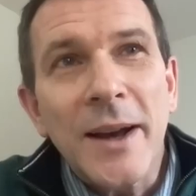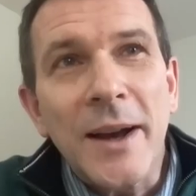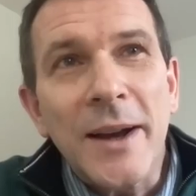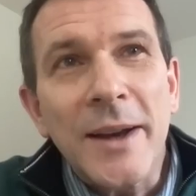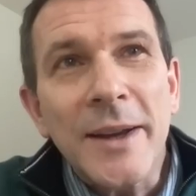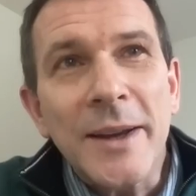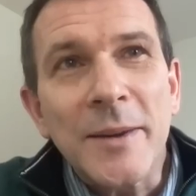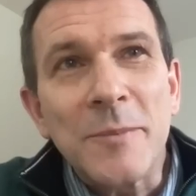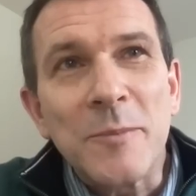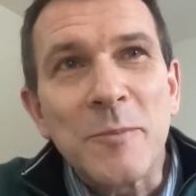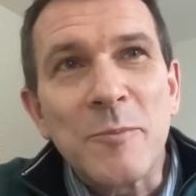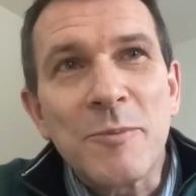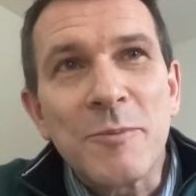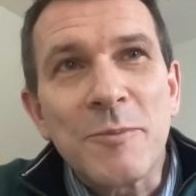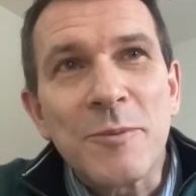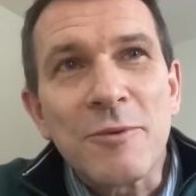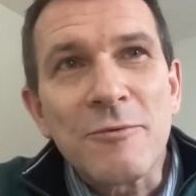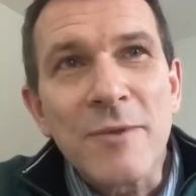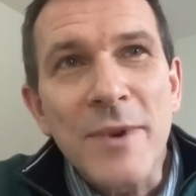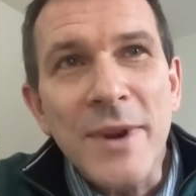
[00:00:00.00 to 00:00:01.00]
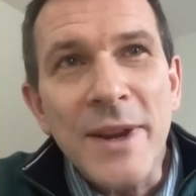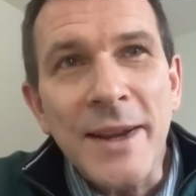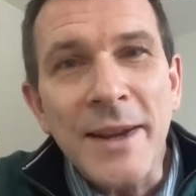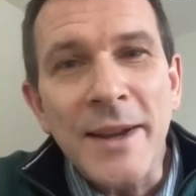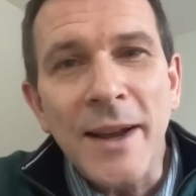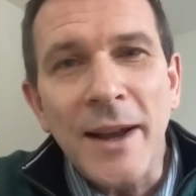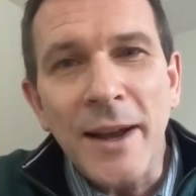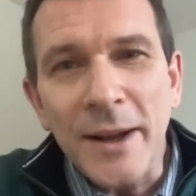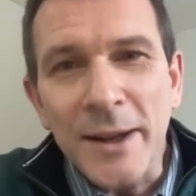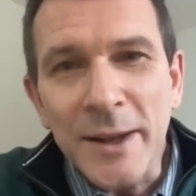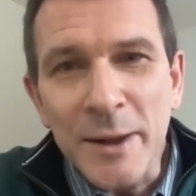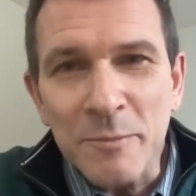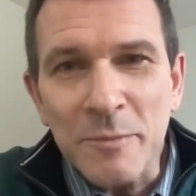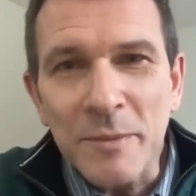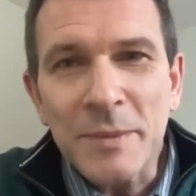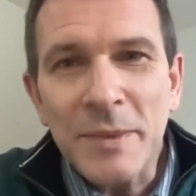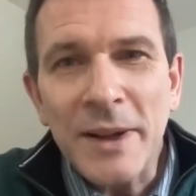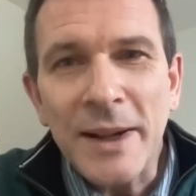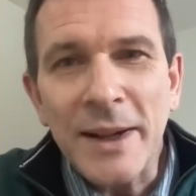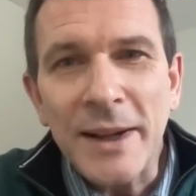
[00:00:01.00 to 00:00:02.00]
I bring a
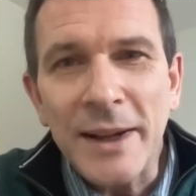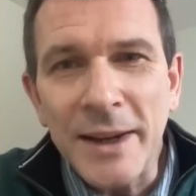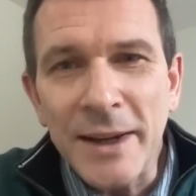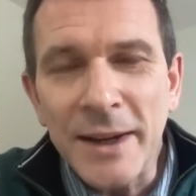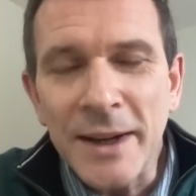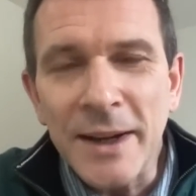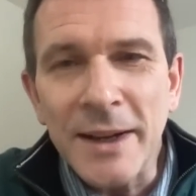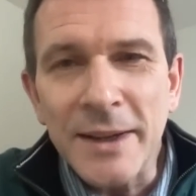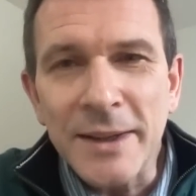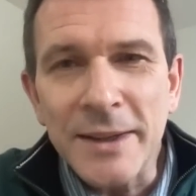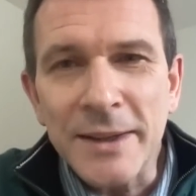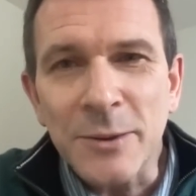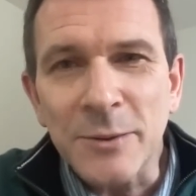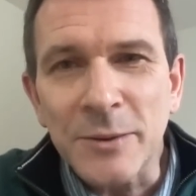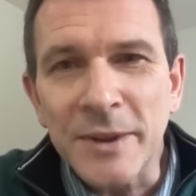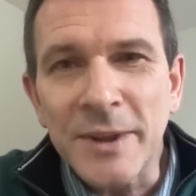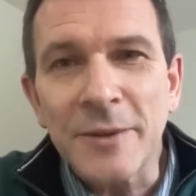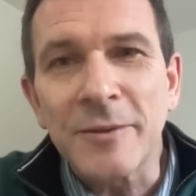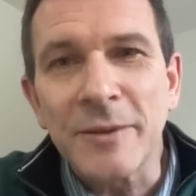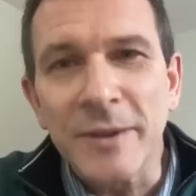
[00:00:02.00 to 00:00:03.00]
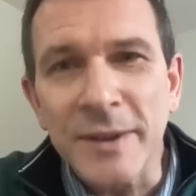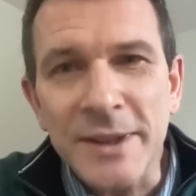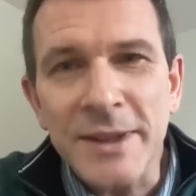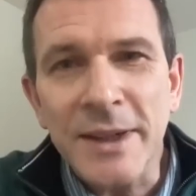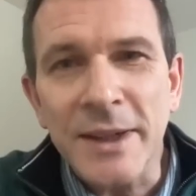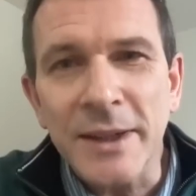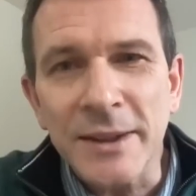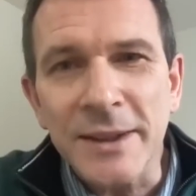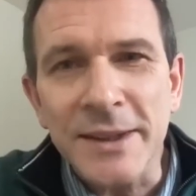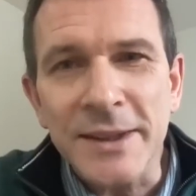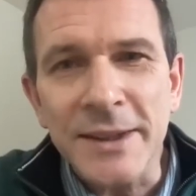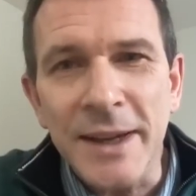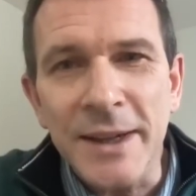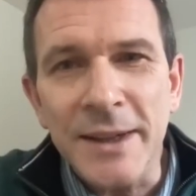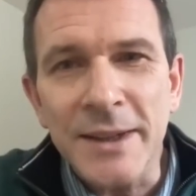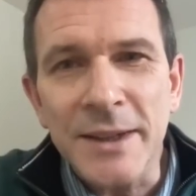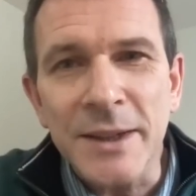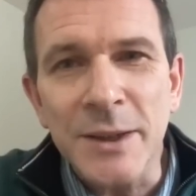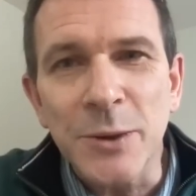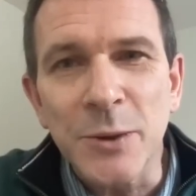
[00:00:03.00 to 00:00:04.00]
completely sort of different skill
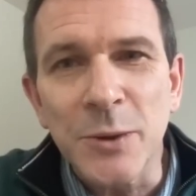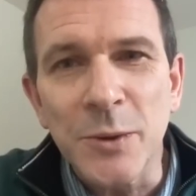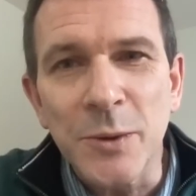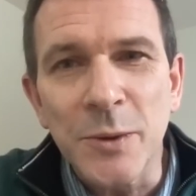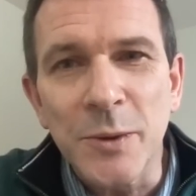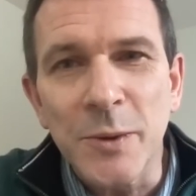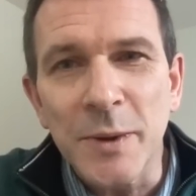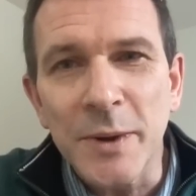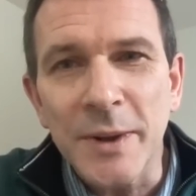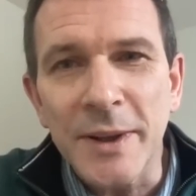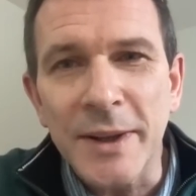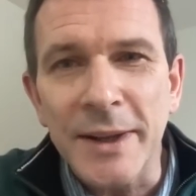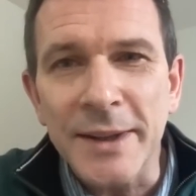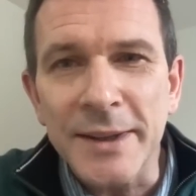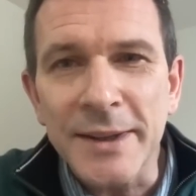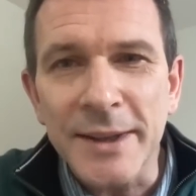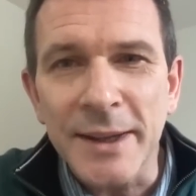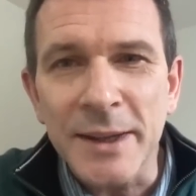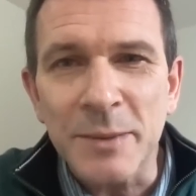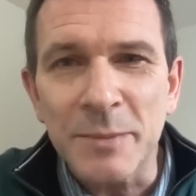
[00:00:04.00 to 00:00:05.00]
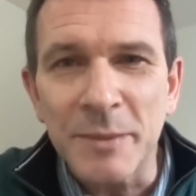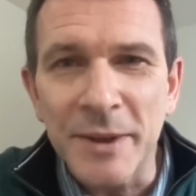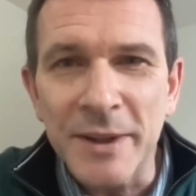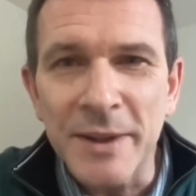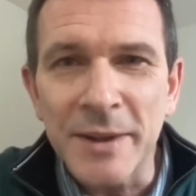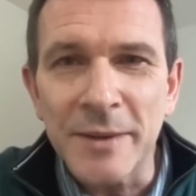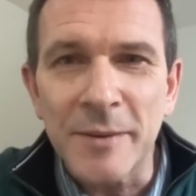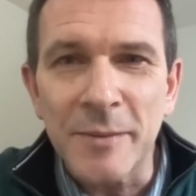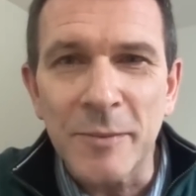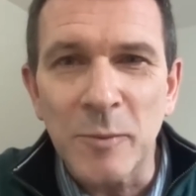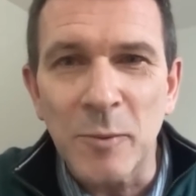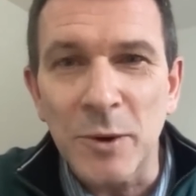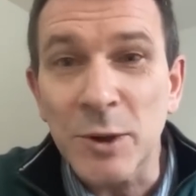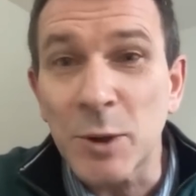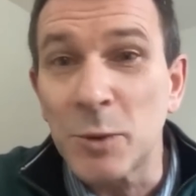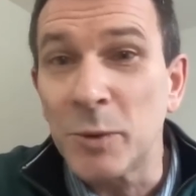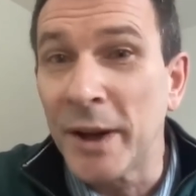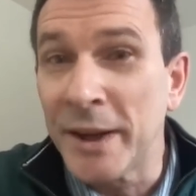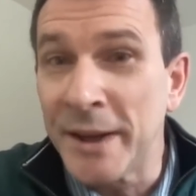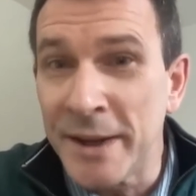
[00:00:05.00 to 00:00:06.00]
set to the assessment of what's
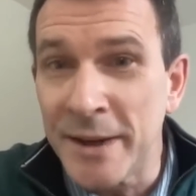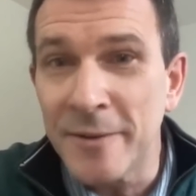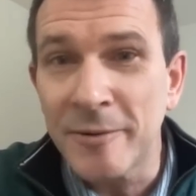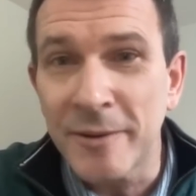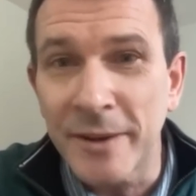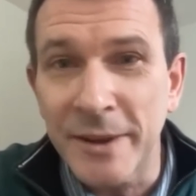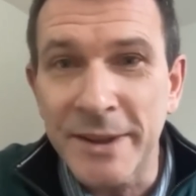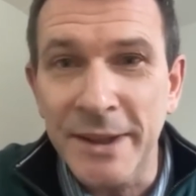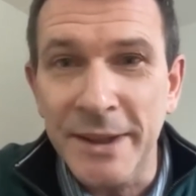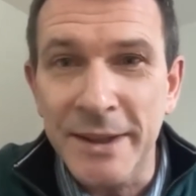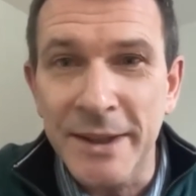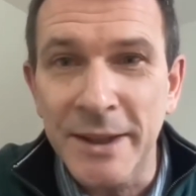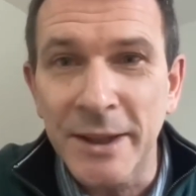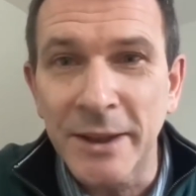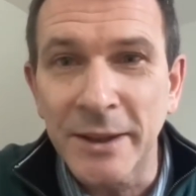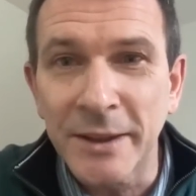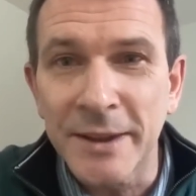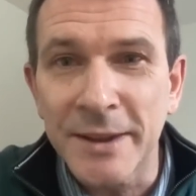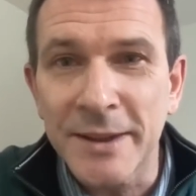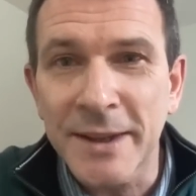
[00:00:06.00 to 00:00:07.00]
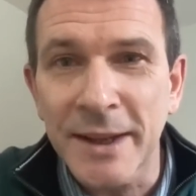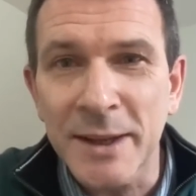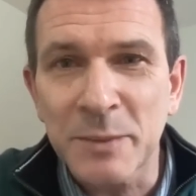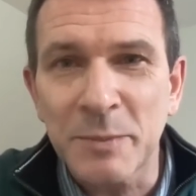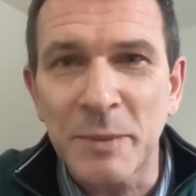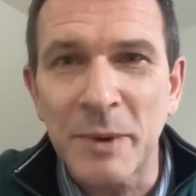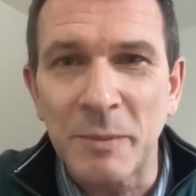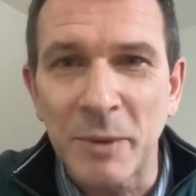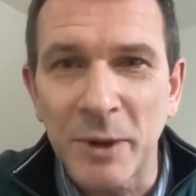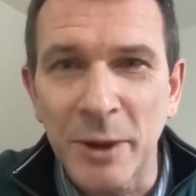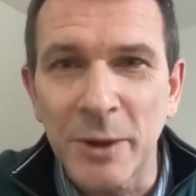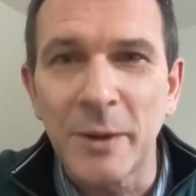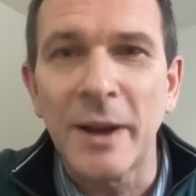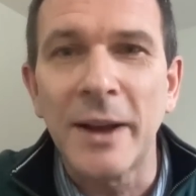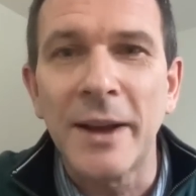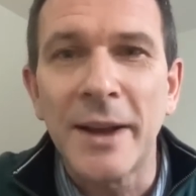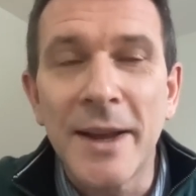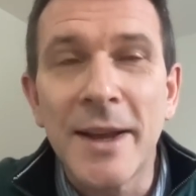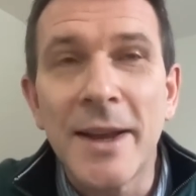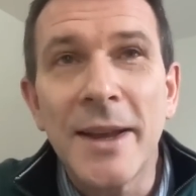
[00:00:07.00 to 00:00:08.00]
called undifferentiated illness. That's people who
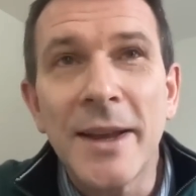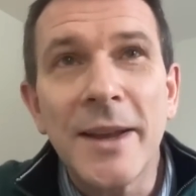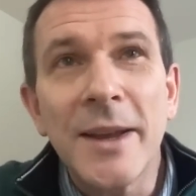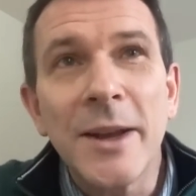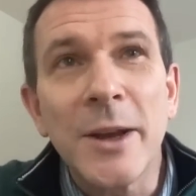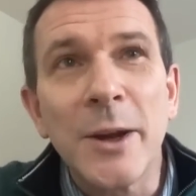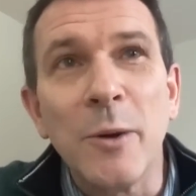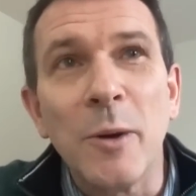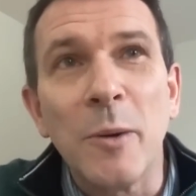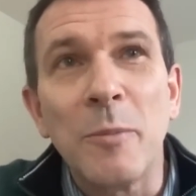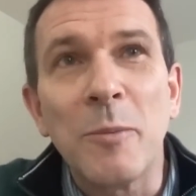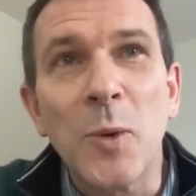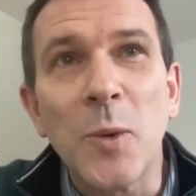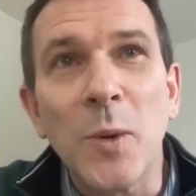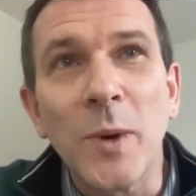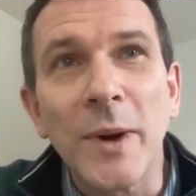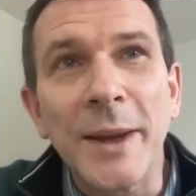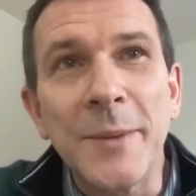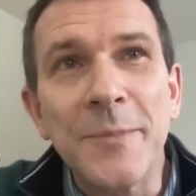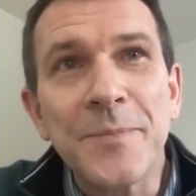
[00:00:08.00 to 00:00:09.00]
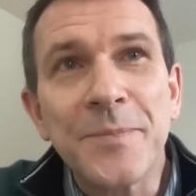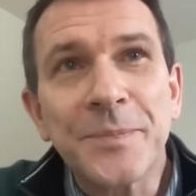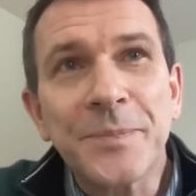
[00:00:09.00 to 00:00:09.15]
are poorly.